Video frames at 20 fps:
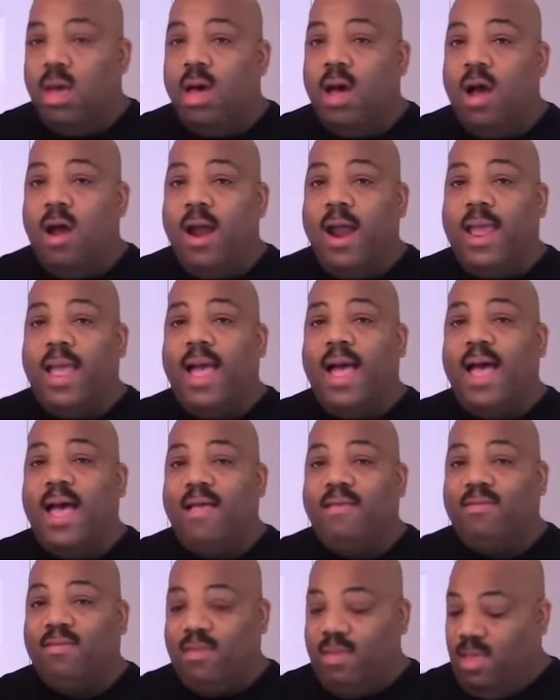All right,
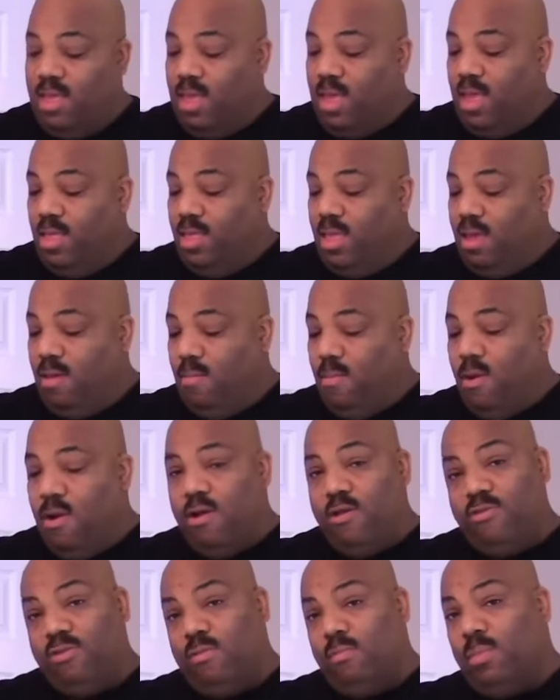guys, the
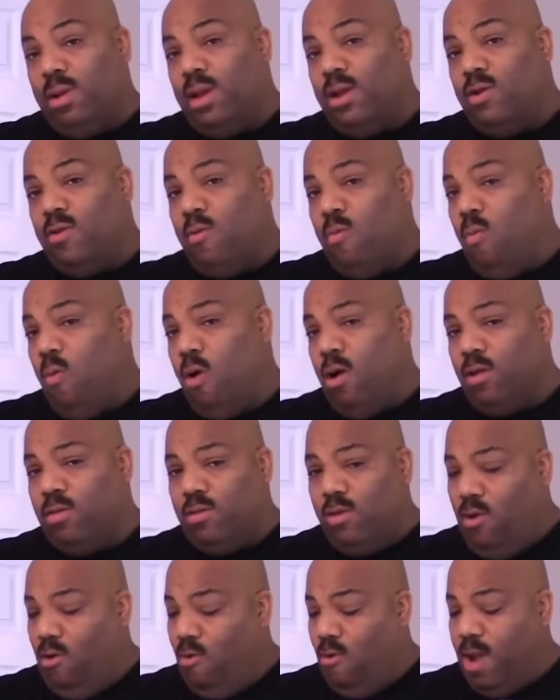immersion blender
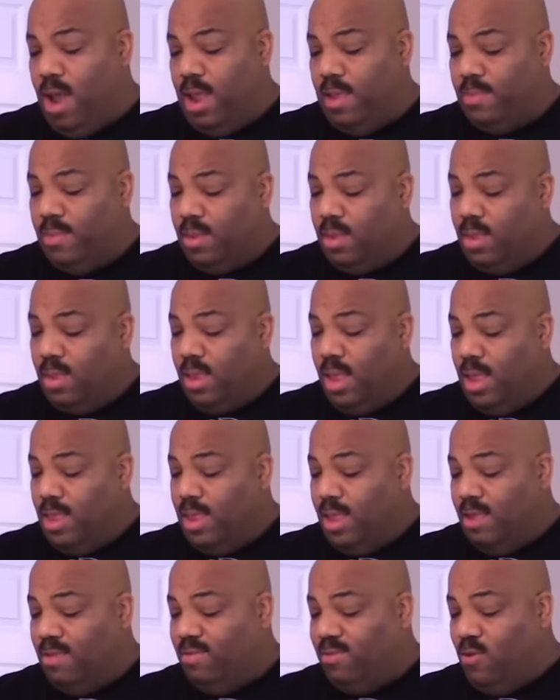worked great.
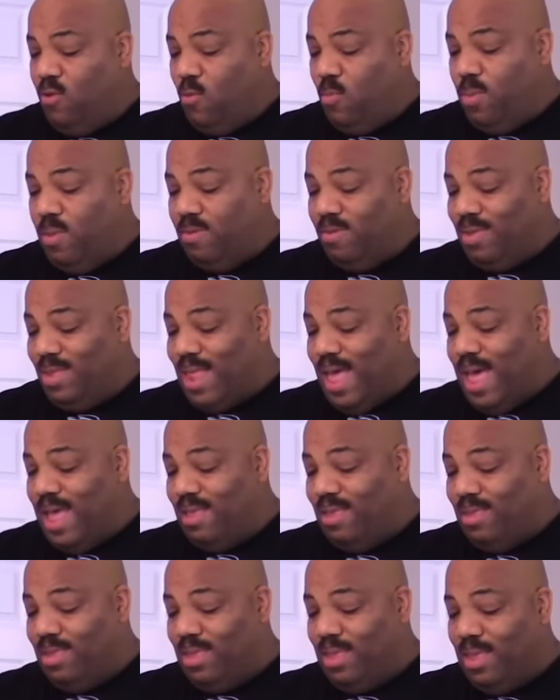The soup is
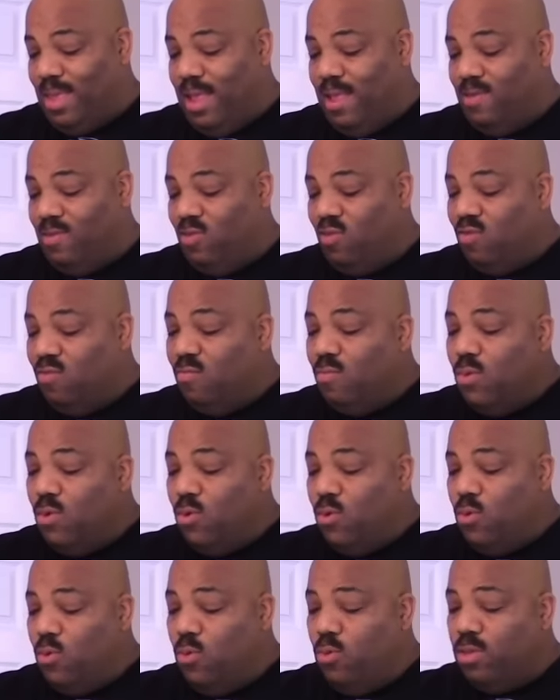nice and
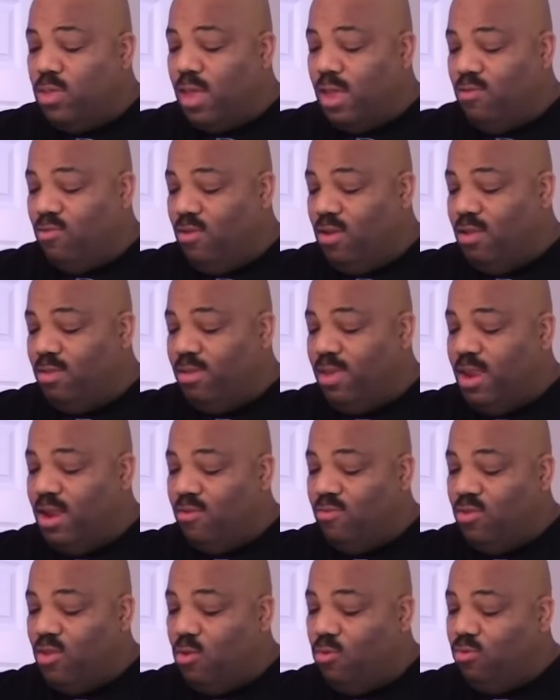smooth. As you can see,
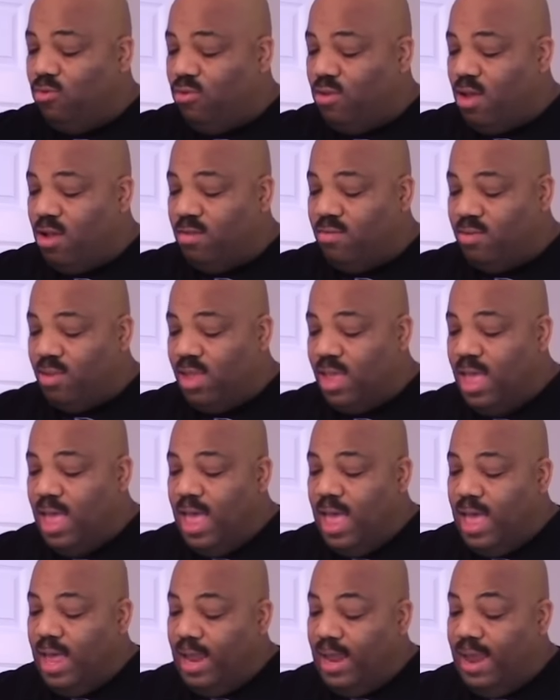there's no chunks
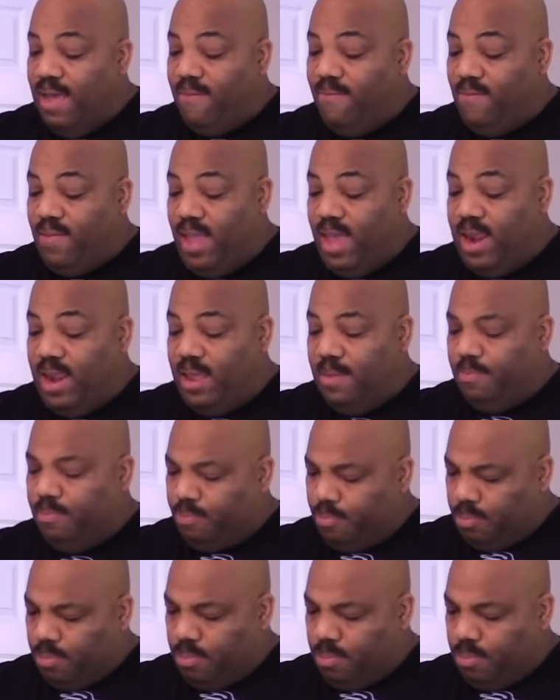left in it.